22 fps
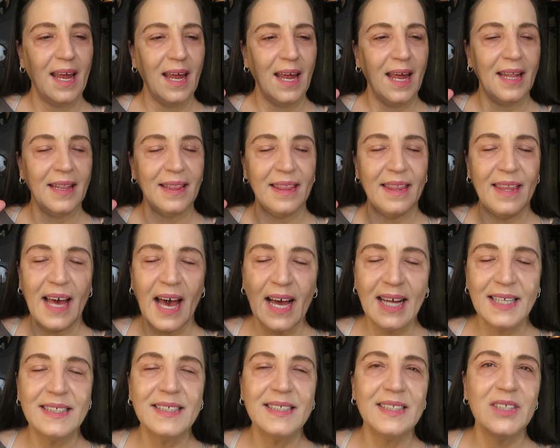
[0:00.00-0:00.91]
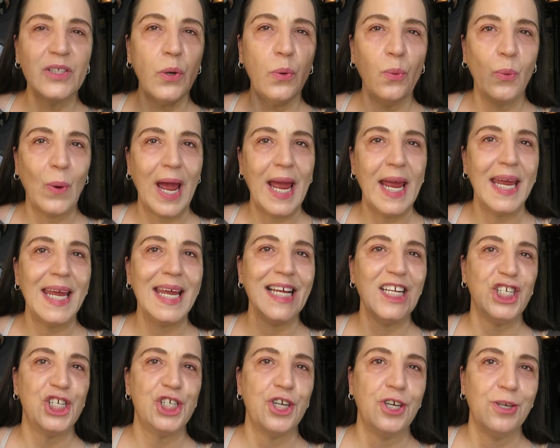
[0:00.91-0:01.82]
And that's the way
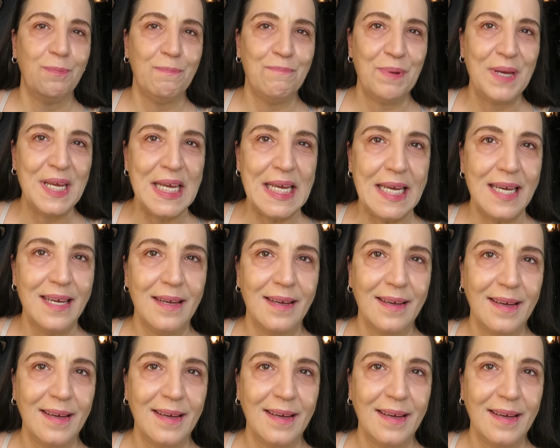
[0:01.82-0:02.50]
it should be,